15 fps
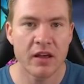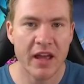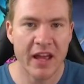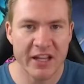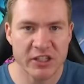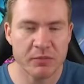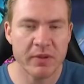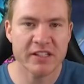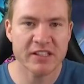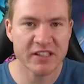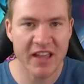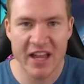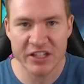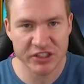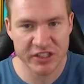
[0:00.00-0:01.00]
HP
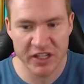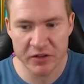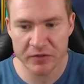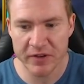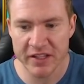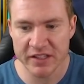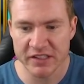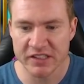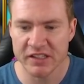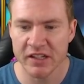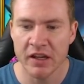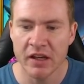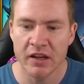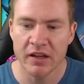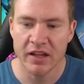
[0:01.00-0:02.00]
slash defense,
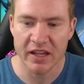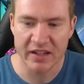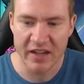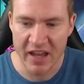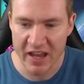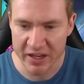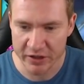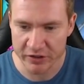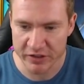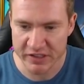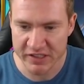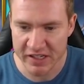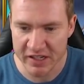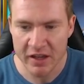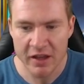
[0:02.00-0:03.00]
and
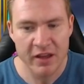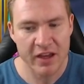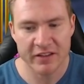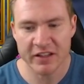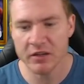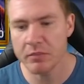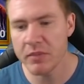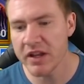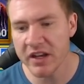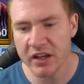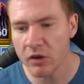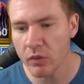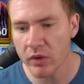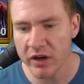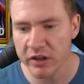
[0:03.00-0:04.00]
accuracy. And then depending
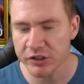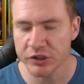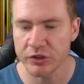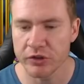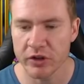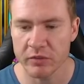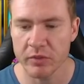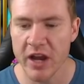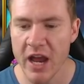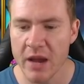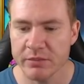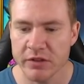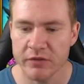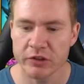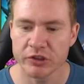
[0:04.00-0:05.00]
on what else you're doing,
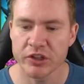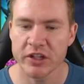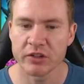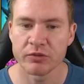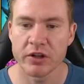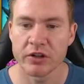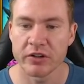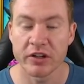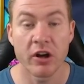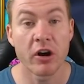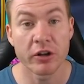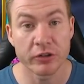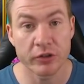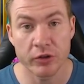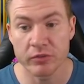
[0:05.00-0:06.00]
perhaps if you're trying to run her in a
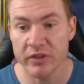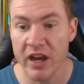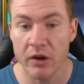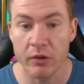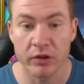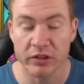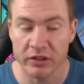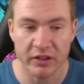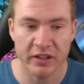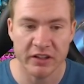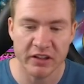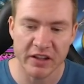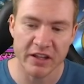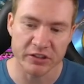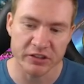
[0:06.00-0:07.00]
hard Doom Tower in
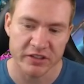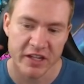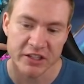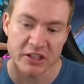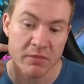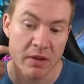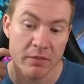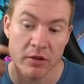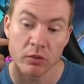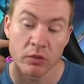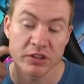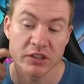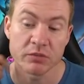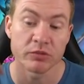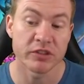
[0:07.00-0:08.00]
the later stages, maybe you
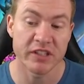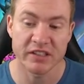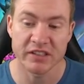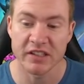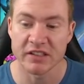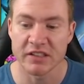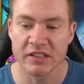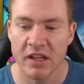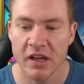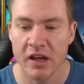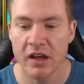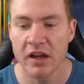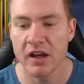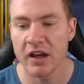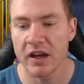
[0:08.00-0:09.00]
want some resistance.
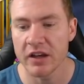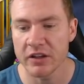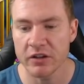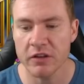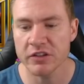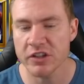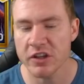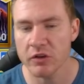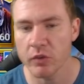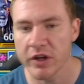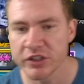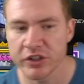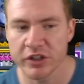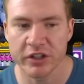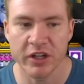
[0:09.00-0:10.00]
Uh, you know, there's other
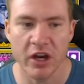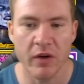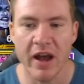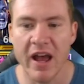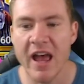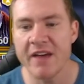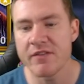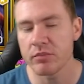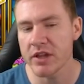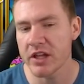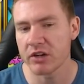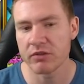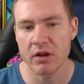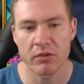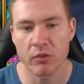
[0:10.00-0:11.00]
ways you could go. I haven't played
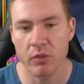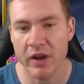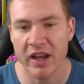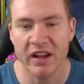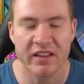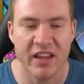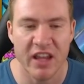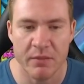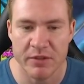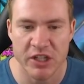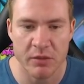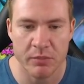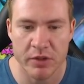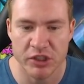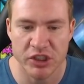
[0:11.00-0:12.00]
around with what kind of damage
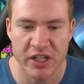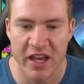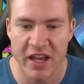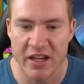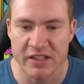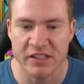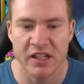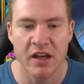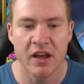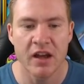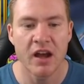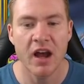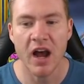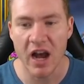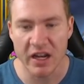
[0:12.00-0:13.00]
output she has.
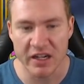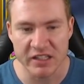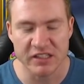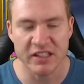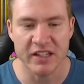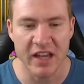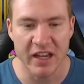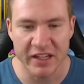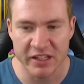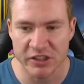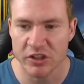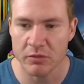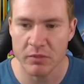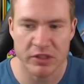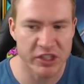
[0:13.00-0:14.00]
Honestly, I get
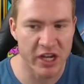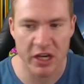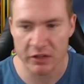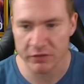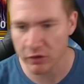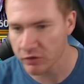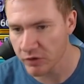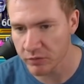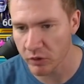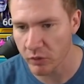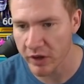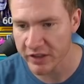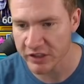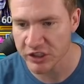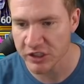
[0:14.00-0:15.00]
so much out of her from the
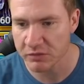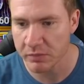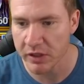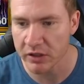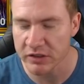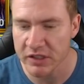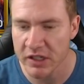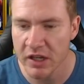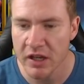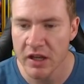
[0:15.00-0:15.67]
way that she's built.